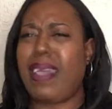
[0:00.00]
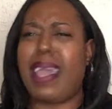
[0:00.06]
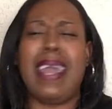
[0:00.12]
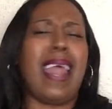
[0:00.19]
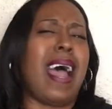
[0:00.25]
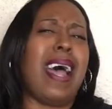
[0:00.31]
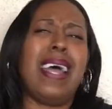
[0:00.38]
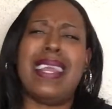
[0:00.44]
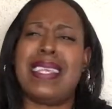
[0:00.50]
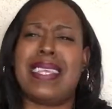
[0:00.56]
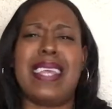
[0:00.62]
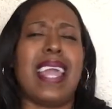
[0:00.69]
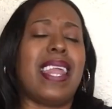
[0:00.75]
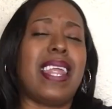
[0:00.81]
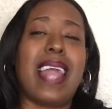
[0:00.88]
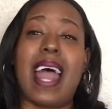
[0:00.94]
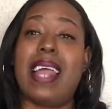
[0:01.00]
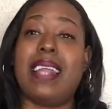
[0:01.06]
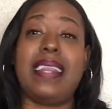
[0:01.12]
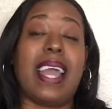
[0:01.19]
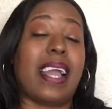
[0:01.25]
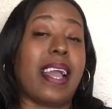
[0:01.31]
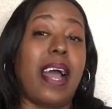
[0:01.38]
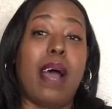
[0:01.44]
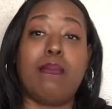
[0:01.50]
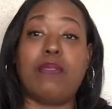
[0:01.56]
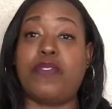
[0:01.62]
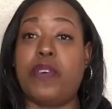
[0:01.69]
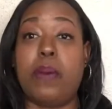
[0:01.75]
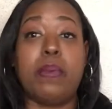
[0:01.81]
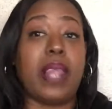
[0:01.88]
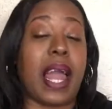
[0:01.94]
And I understand a lot of that comes
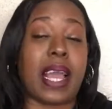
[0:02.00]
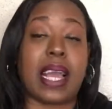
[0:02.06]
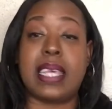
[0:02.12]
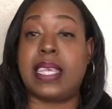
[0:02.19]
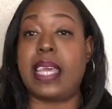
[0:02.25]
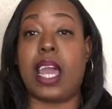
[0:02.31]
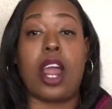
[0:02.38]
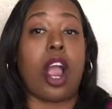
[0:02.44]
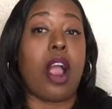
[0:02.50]
from, like I said,